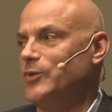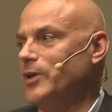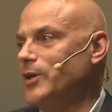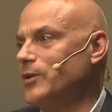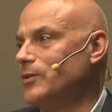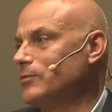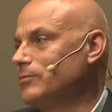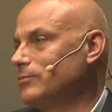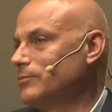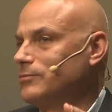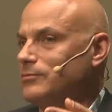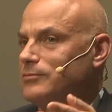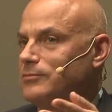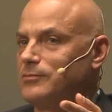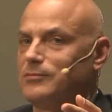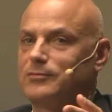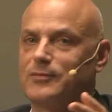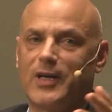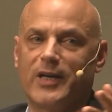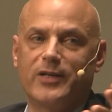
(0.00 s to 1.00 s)
you know,
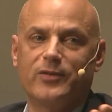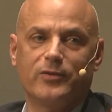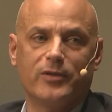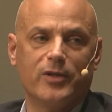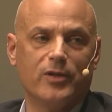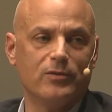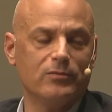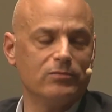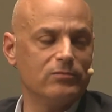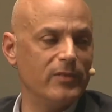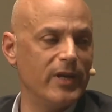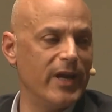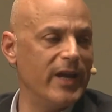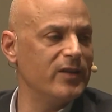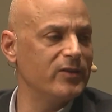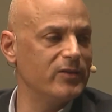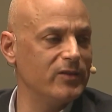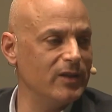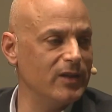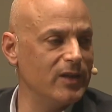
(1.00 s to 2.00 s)
I don't know,
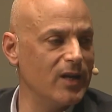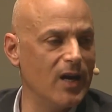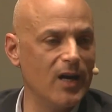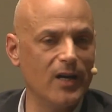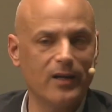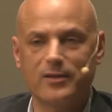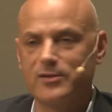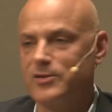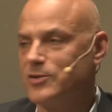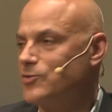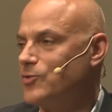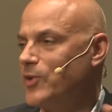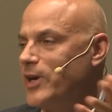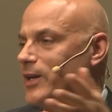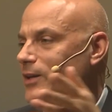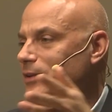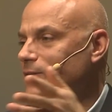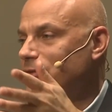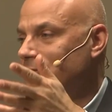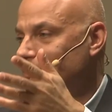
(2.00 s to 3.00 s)
Antioch,
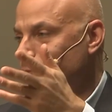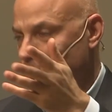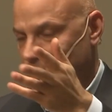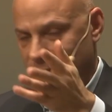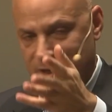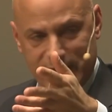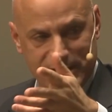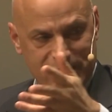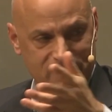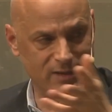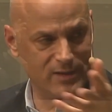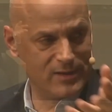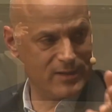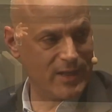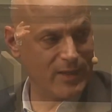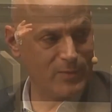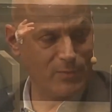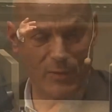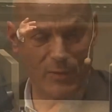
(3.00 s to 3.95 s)
strange places